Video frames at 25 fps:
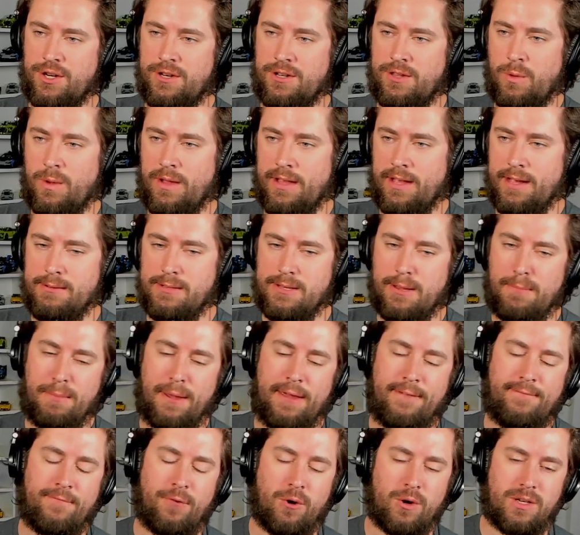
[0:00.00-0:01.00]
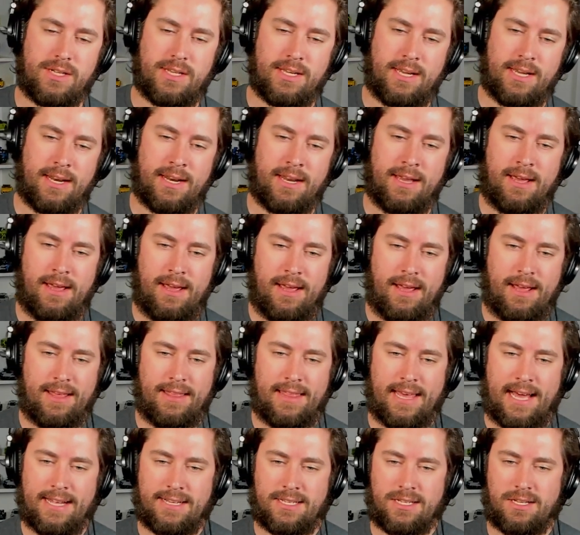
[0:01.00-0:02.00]
in the Williams in P14.
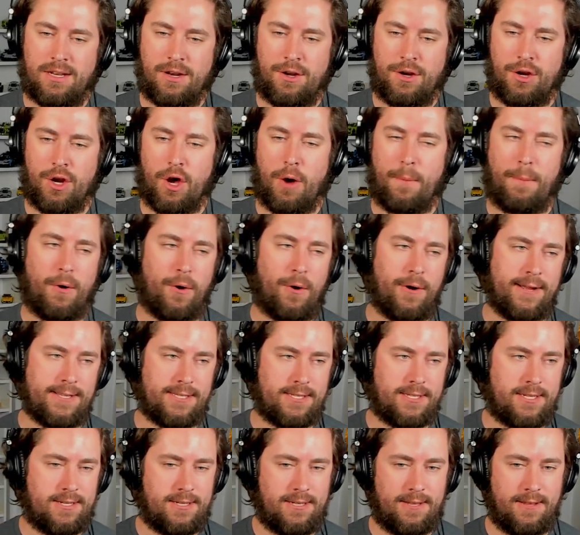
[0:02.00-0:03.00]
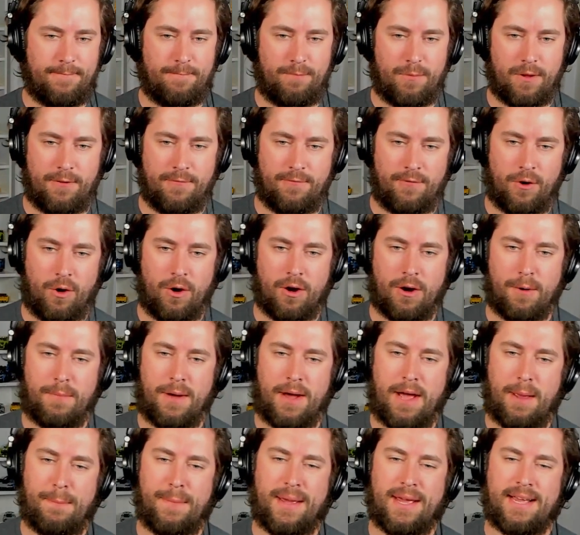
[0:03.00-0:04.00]
That's no points for
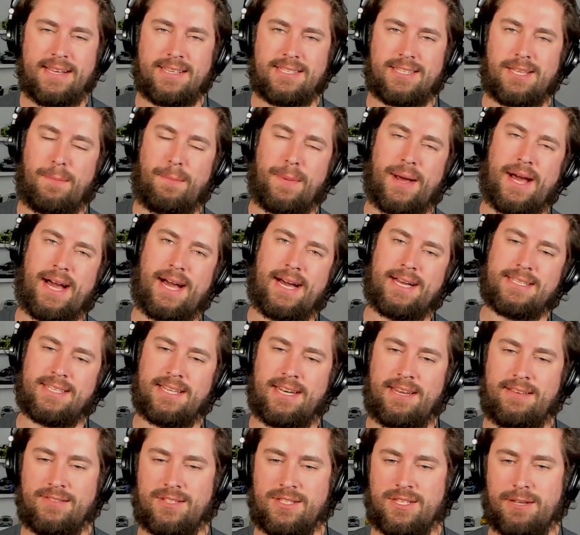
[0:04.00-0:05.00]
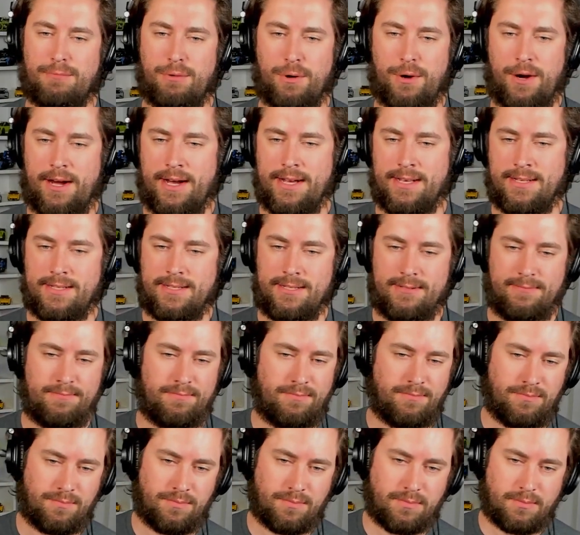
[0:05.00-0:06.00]
my biggest positive surprise.
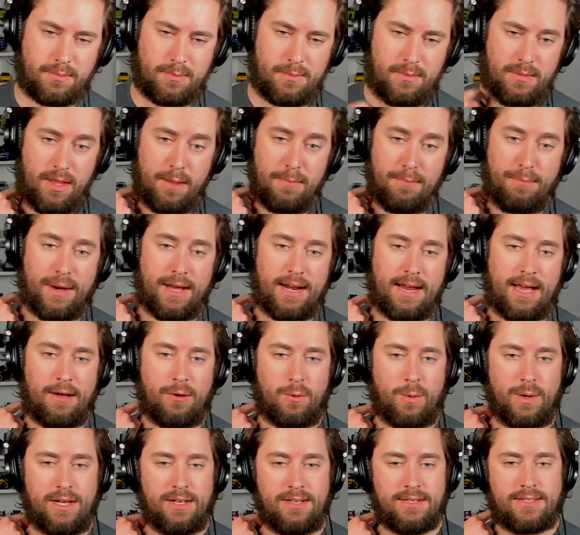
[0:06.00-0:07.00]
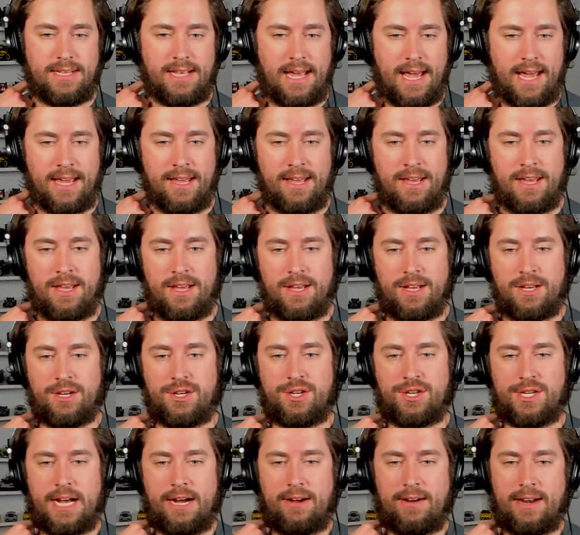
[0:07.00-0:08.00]
But I will say,
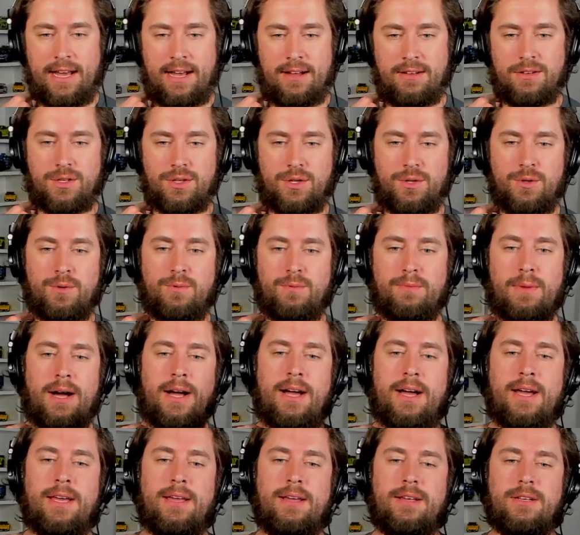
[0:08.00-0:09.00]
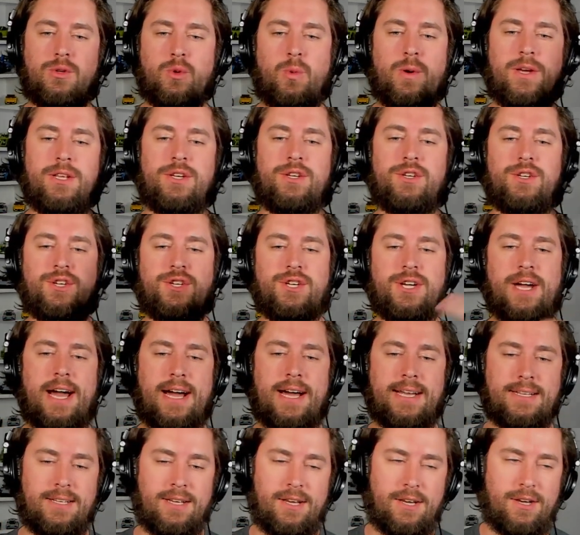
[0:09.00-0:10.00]
shout out to my Twitch
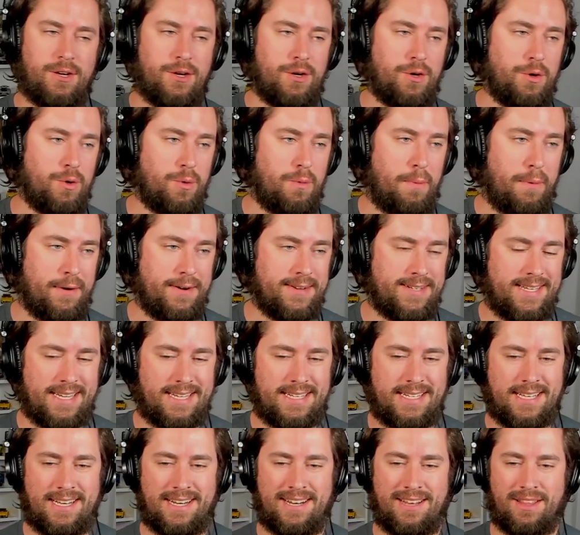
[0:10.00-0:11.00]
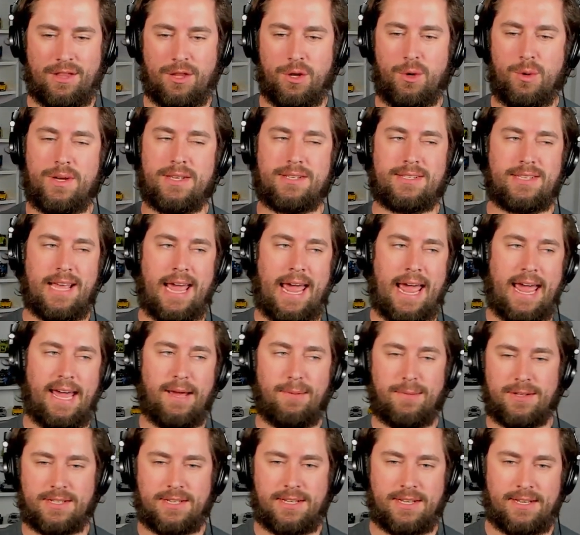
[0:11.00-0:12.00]
chat who predicted Lewis
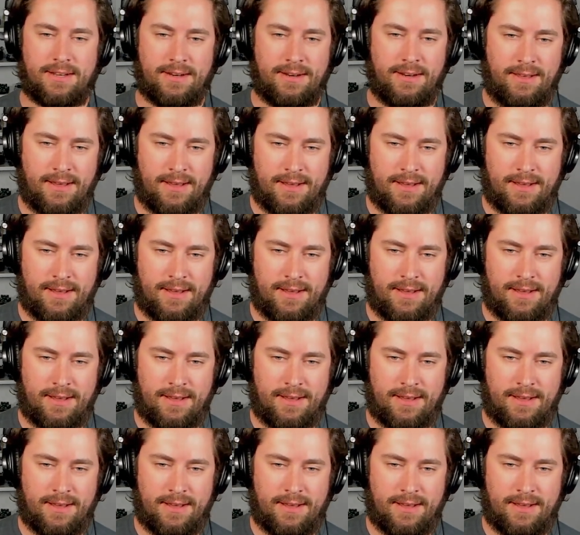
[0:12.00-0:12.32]
Hamilton